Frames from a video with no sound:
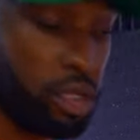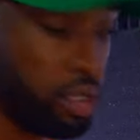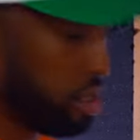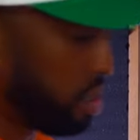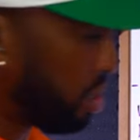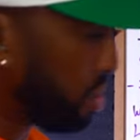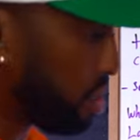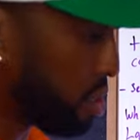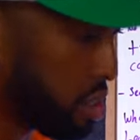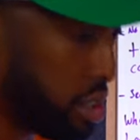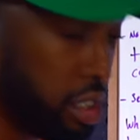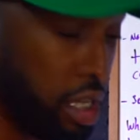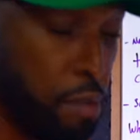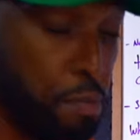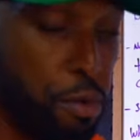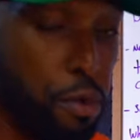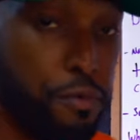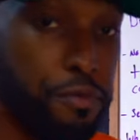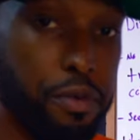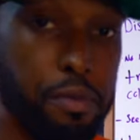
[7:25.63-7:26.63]
This is
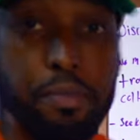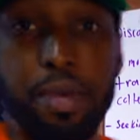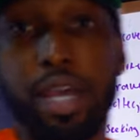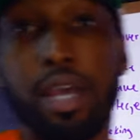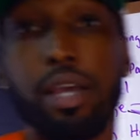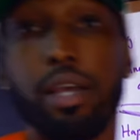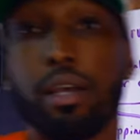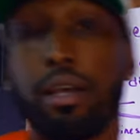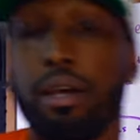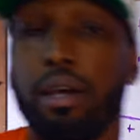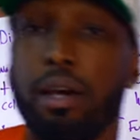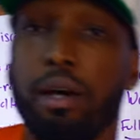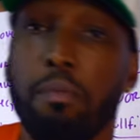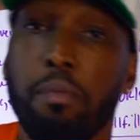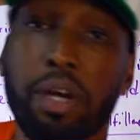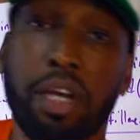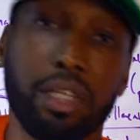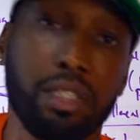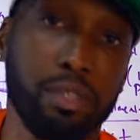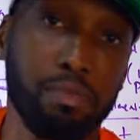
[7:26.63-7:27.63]
simple for me,
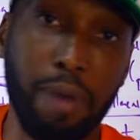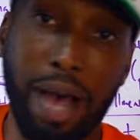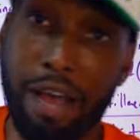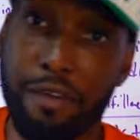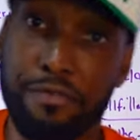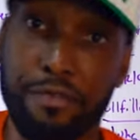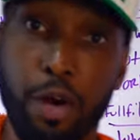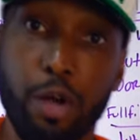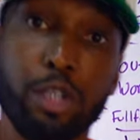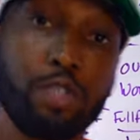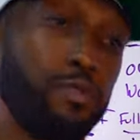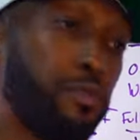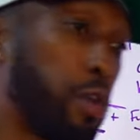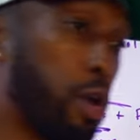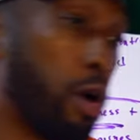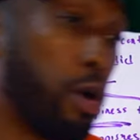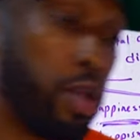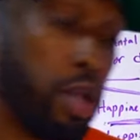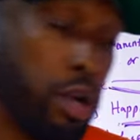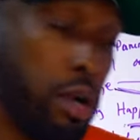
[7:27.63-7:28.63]
because my first
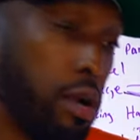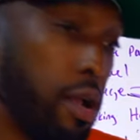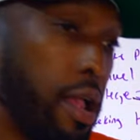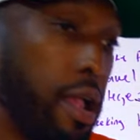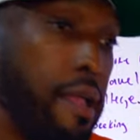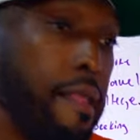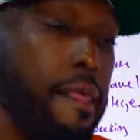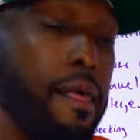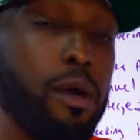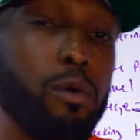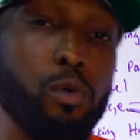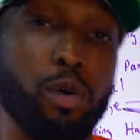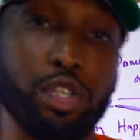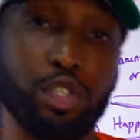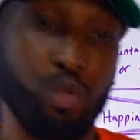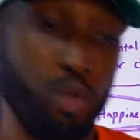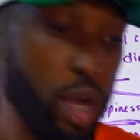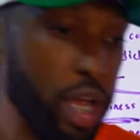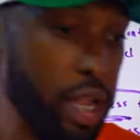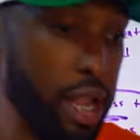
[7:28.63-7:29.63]
failure was
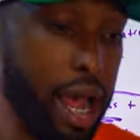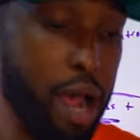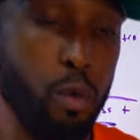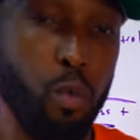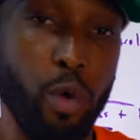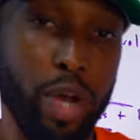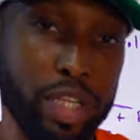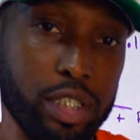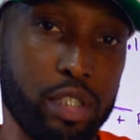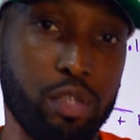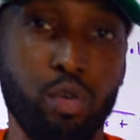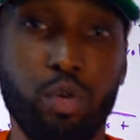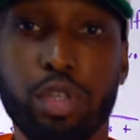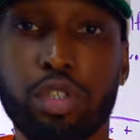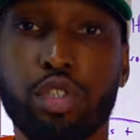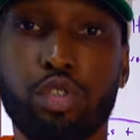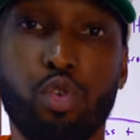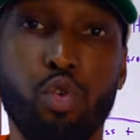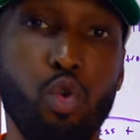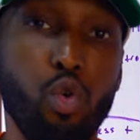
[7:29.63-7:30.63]
when I went to a
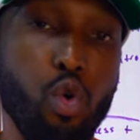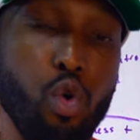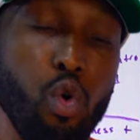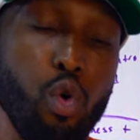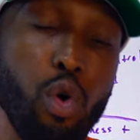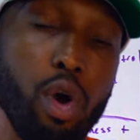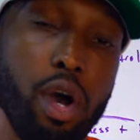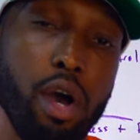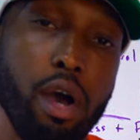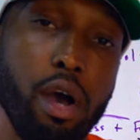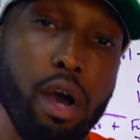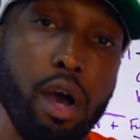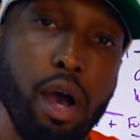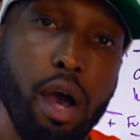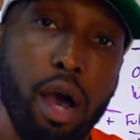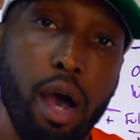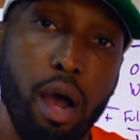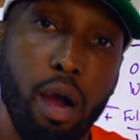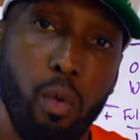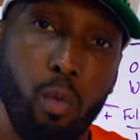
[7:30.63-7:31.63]
school
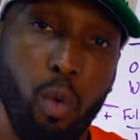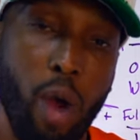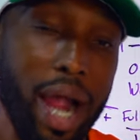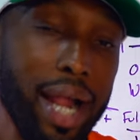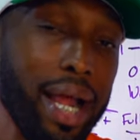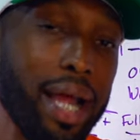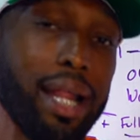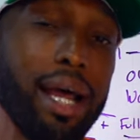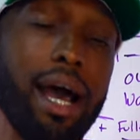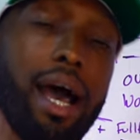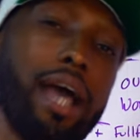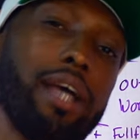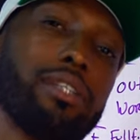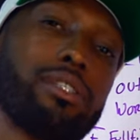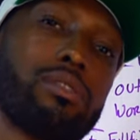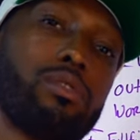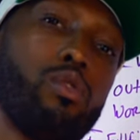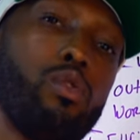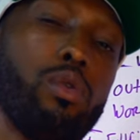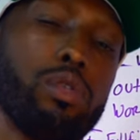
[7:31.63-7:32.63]
right out of high
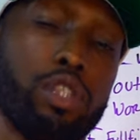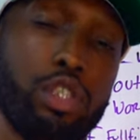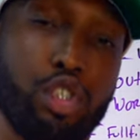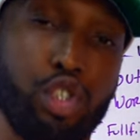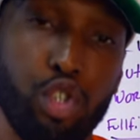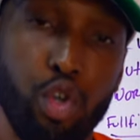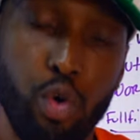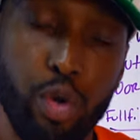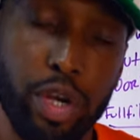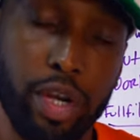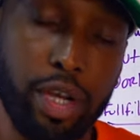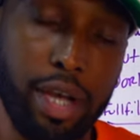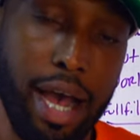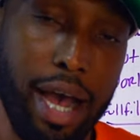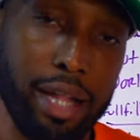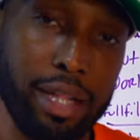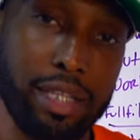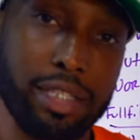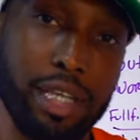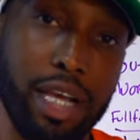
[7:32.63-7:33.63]
school. It was a junior
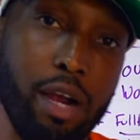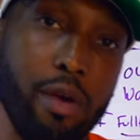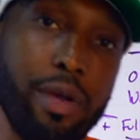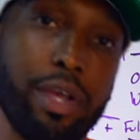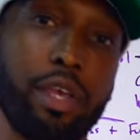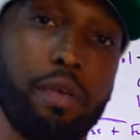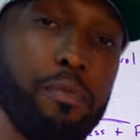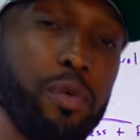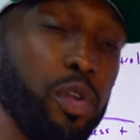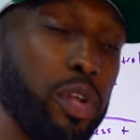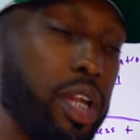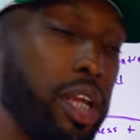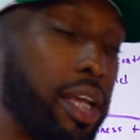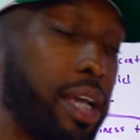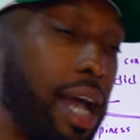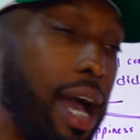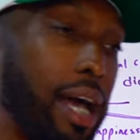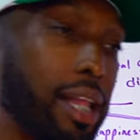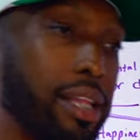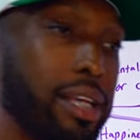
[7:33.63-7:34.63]
college, area community
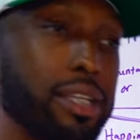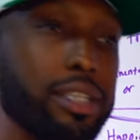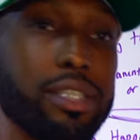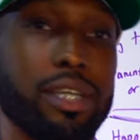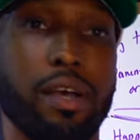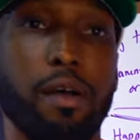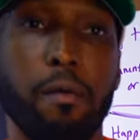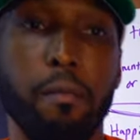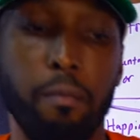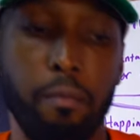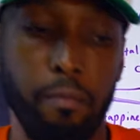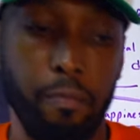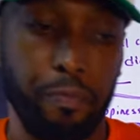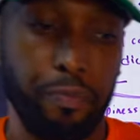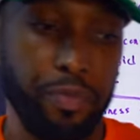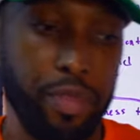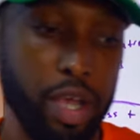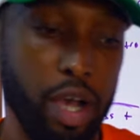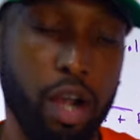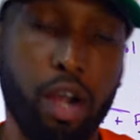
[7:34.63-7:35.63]
college.
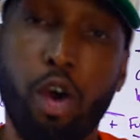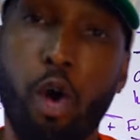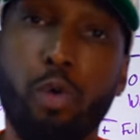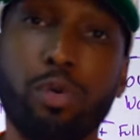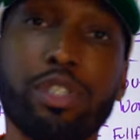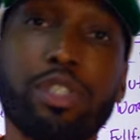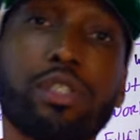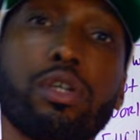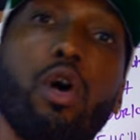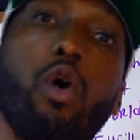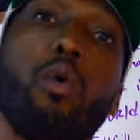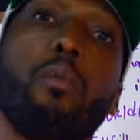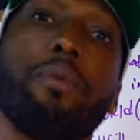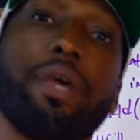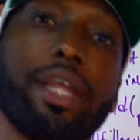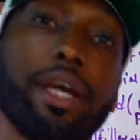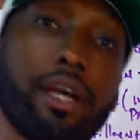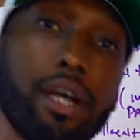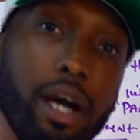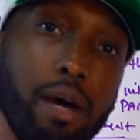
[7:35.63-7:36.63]
A coach told me
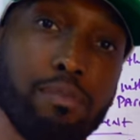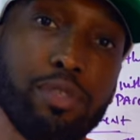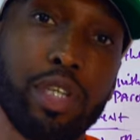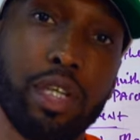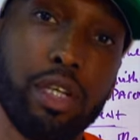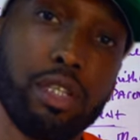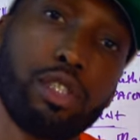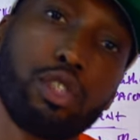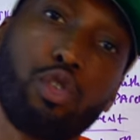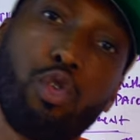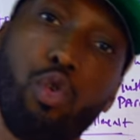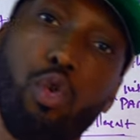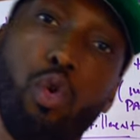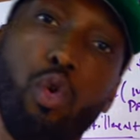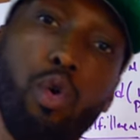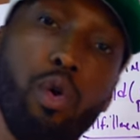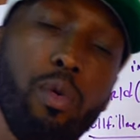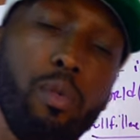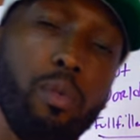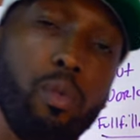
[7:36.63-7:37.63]
to come to this
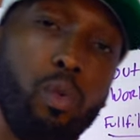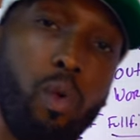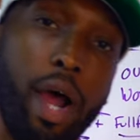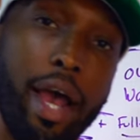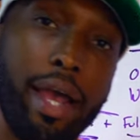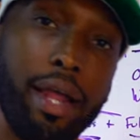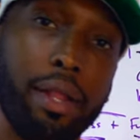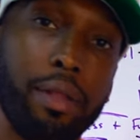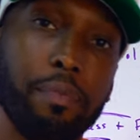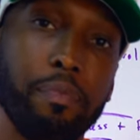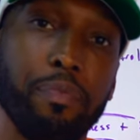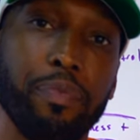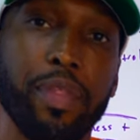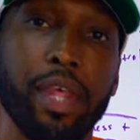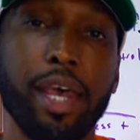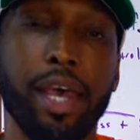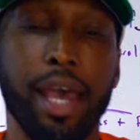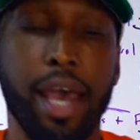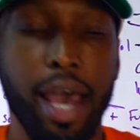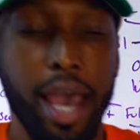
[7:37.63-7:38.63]
school, right?
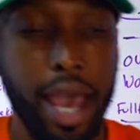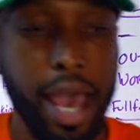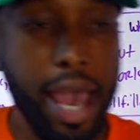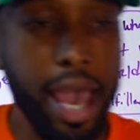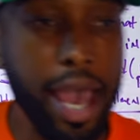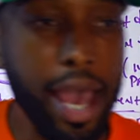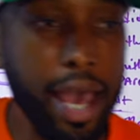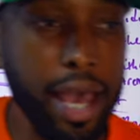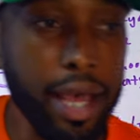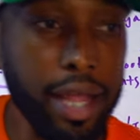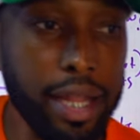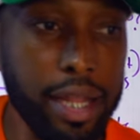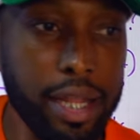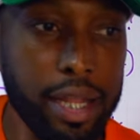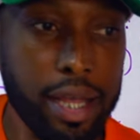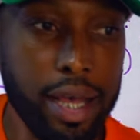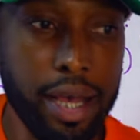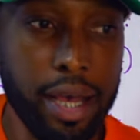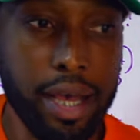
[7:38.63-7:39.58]
And